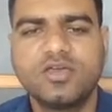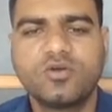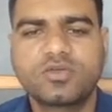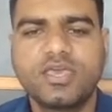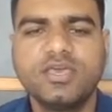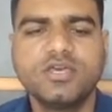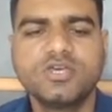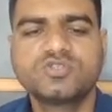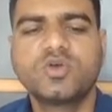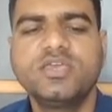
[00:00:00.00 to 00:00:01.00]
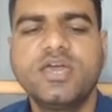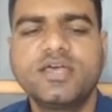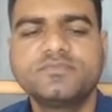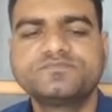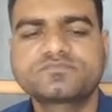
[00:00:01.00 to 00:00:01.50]
Okay, so
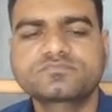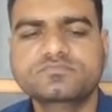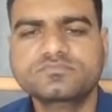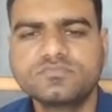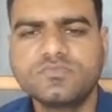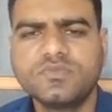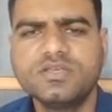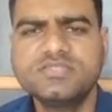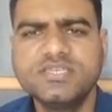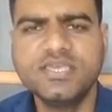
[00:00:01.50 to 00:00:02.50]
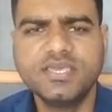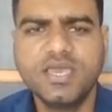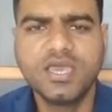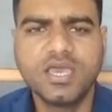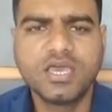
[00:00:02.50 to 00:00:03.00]
here see,
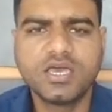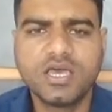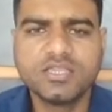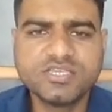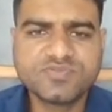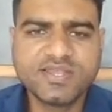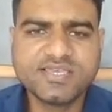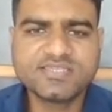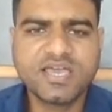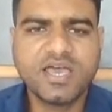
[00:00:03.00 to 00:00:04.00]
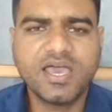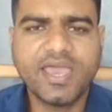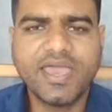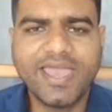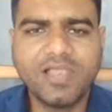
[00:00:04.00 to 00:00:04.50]
this one is the
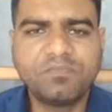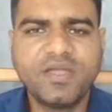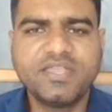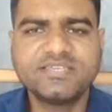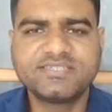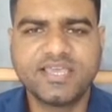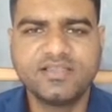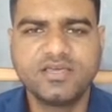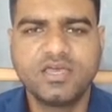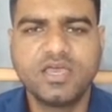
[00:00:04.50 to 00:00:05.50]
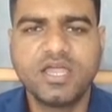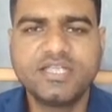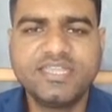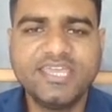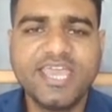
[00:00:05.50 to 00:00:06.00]
helper T cell
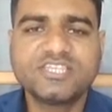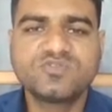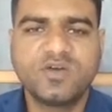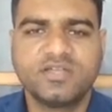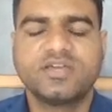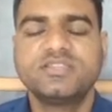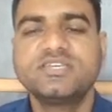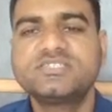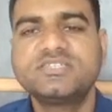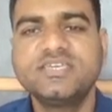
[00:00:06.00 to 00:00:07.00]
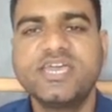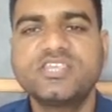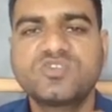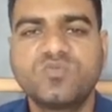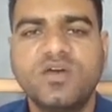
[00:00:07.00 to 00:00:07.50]
Th1. This
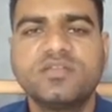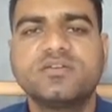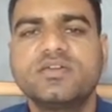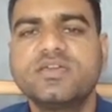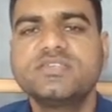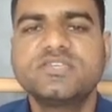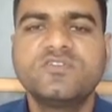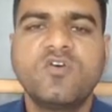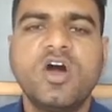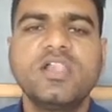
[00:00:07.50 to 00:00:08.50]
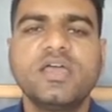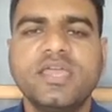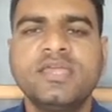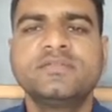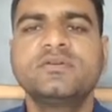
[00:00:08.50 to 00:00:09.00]
Th1 is involved
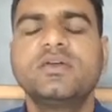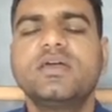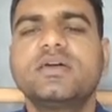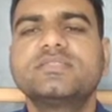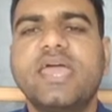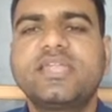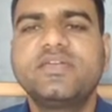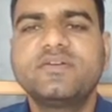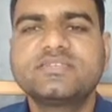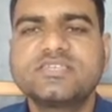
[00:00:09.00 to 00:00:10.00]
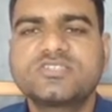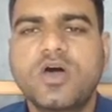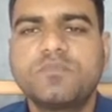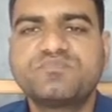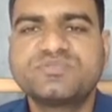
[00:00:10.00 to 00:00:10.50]
in the activations
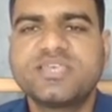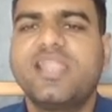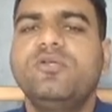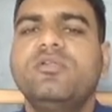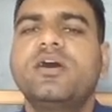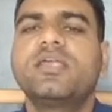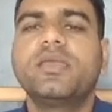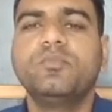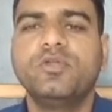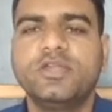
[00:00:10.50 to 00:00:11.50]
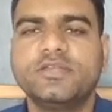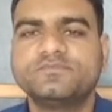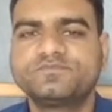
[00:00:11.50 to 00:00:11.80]
of cellular immunity.